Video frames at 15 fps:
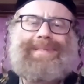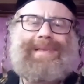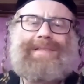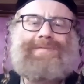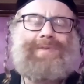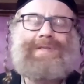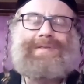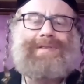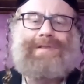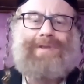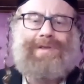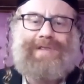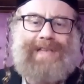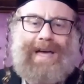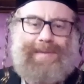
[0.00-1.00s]
It was a
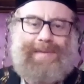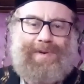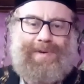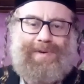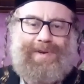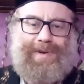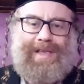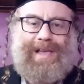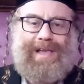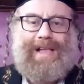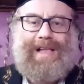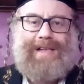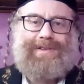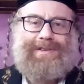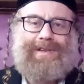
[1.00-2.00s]
long time ago, right?
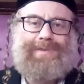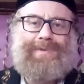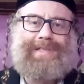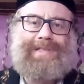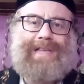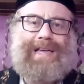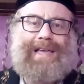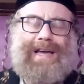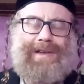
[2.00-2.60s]
So it was like,